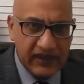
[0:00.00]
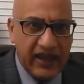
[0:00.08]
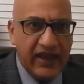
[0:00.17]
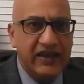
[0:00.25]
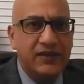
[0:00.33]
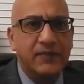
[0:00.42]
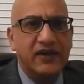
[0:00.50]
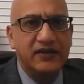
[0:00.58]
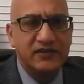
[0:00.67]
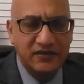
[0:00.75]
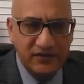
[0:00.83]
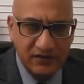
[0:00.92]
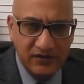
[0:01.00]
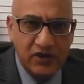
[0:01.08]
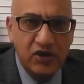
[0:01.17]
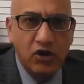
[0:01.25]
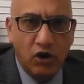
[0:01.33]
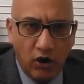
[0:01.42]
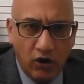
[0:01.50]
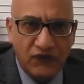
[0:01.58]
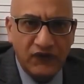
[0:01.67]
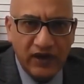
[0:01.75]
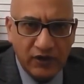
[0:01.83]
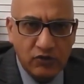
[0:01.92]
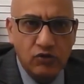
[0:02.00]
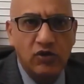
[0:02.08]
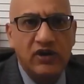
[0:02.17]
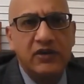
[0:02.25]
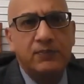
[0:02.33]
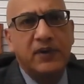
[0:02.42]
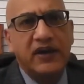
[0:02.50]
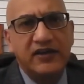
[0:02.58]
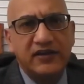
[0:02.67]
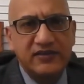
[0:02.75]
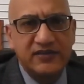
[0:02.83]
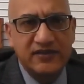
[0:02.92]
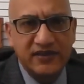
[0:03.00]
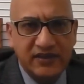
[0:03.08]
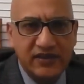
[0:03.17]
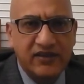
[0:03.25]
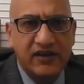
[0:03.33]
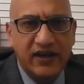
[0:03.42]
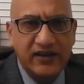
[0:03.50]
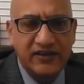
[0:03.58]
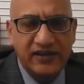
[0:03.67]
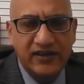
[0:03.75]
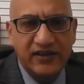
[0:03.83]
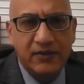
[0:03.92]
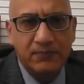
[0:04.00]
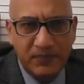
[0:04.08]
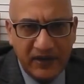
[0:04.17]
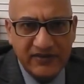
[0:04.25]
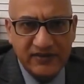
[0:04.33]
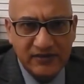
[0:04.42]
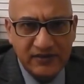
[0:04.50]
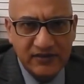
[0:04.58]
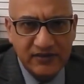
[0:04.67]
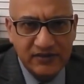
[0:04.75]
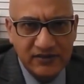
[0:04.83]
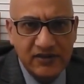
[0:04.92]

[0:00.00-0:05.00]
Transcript: element of alcohol dependency criteria present,